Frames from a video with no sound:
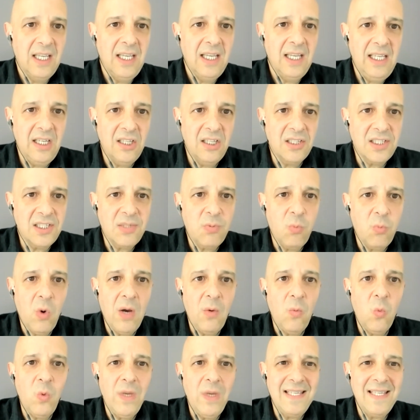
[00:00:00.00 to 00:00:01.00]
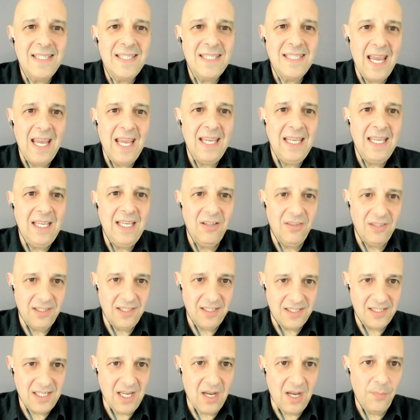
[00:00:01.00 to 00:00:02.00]
Here's what we say here at
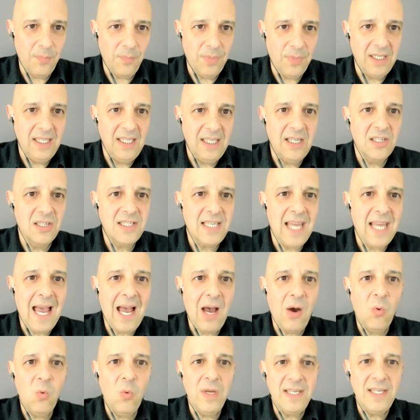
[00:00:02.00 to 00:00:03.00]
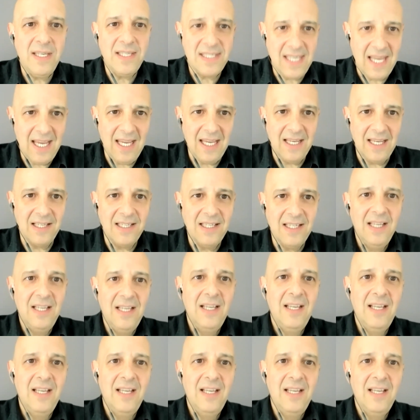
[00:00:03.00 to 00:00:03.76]
this company. Here's how we say it.